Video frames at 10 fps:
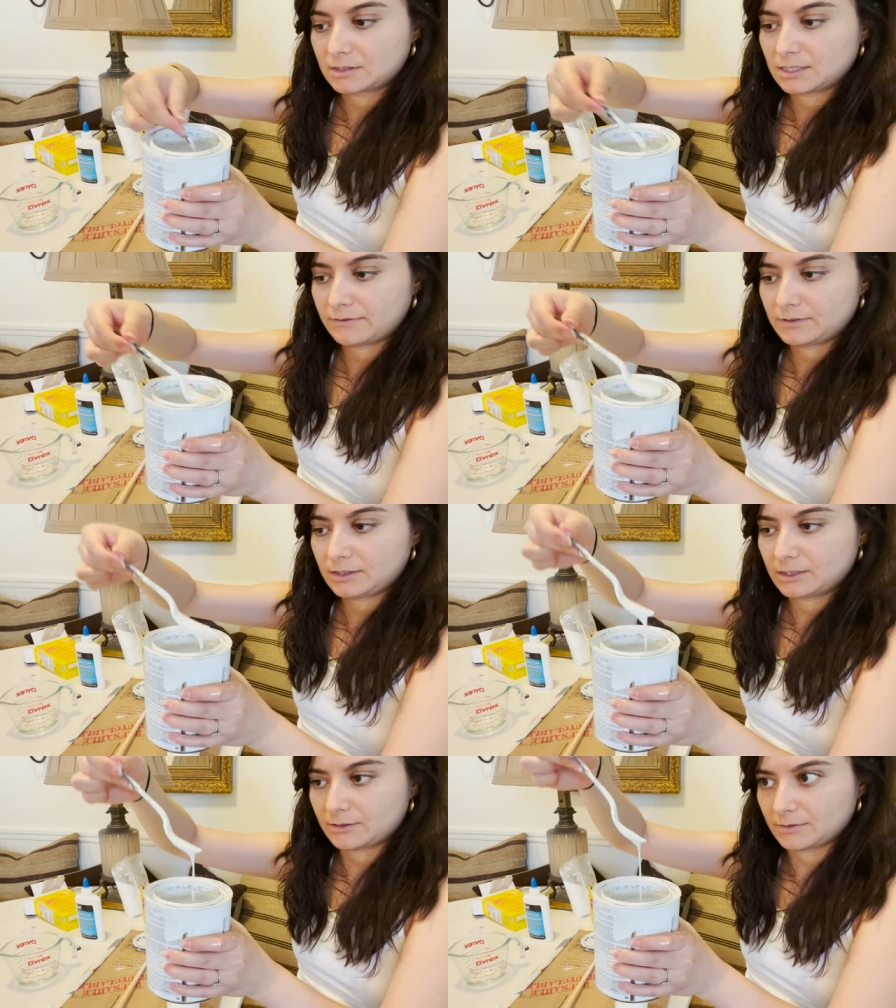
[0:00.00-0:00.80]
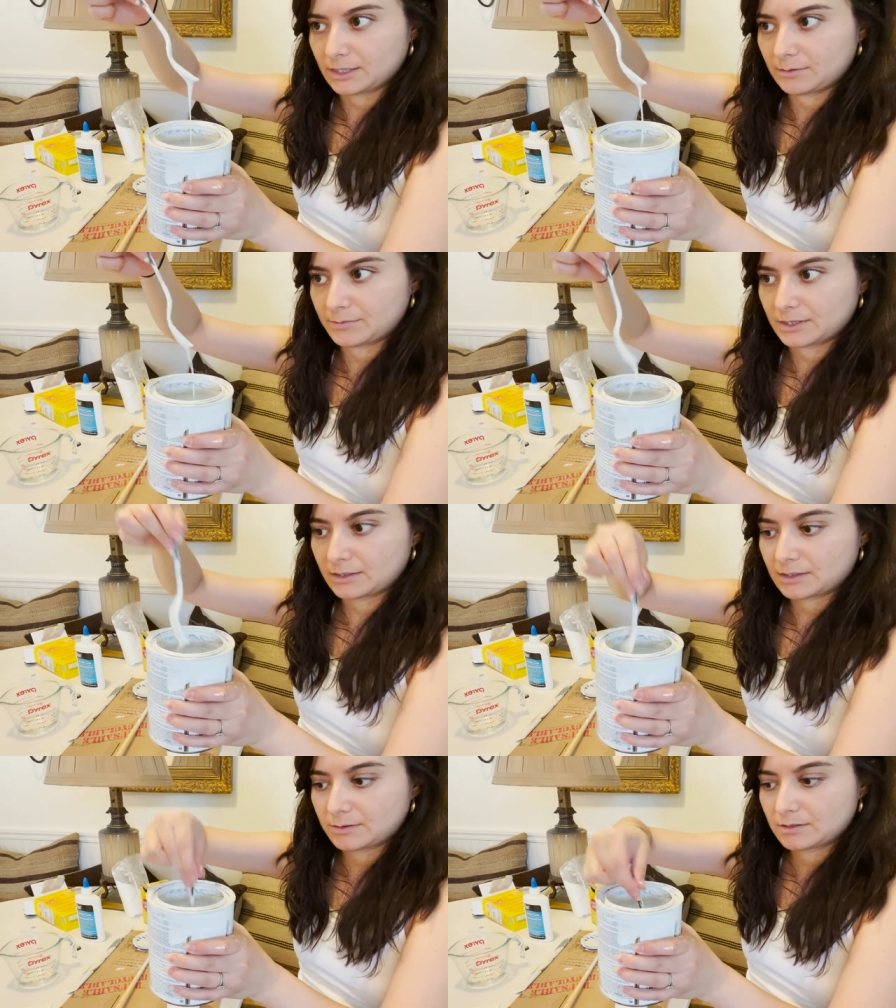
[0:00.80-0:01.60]
Definitely liquidy, but
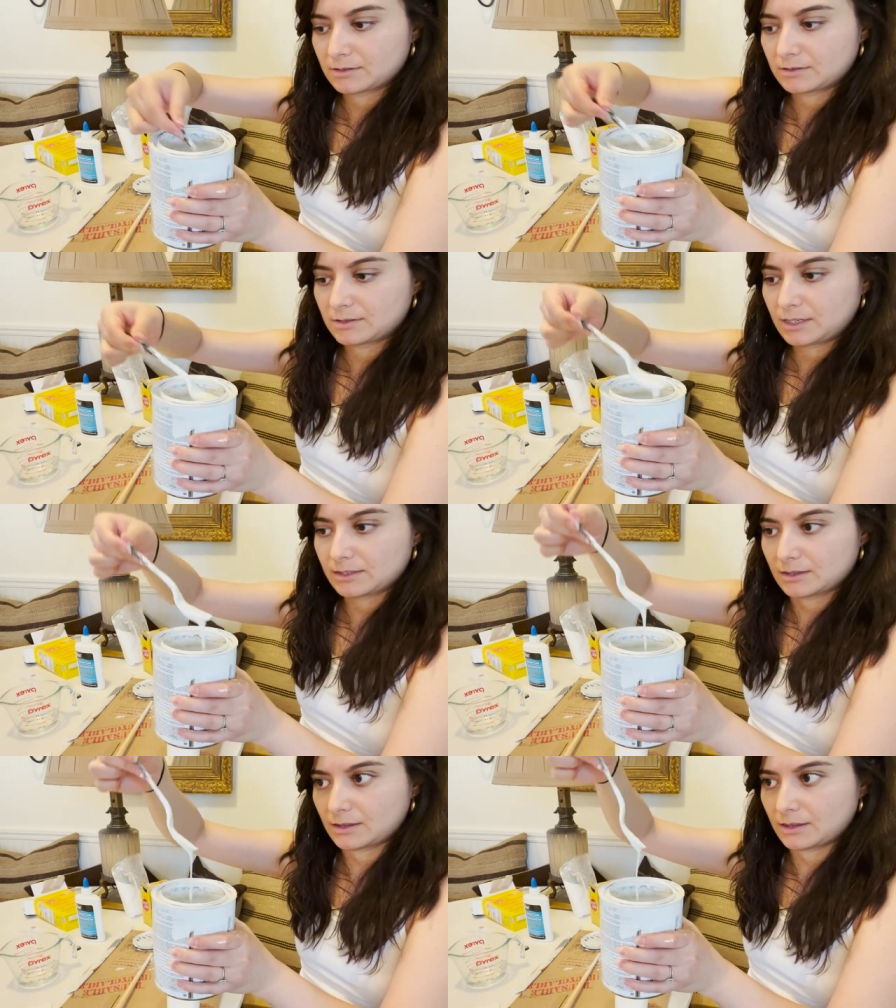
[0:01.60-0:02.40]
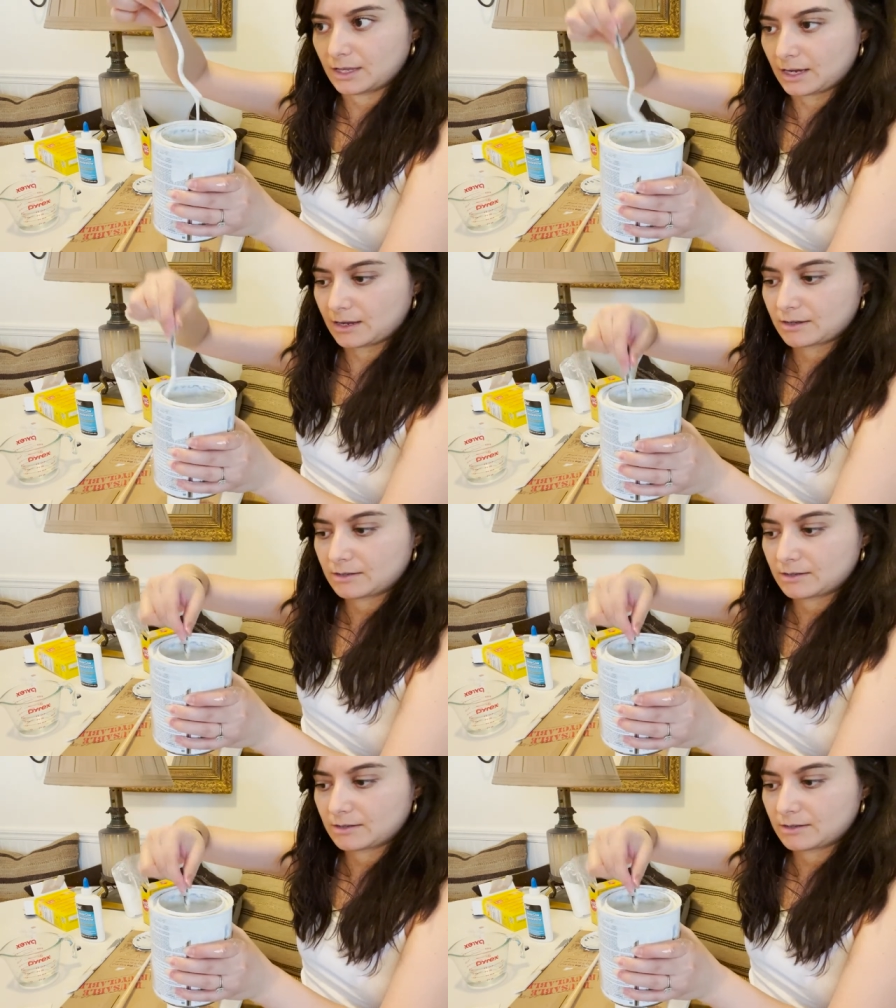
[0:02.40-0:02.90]
it's nice and thick.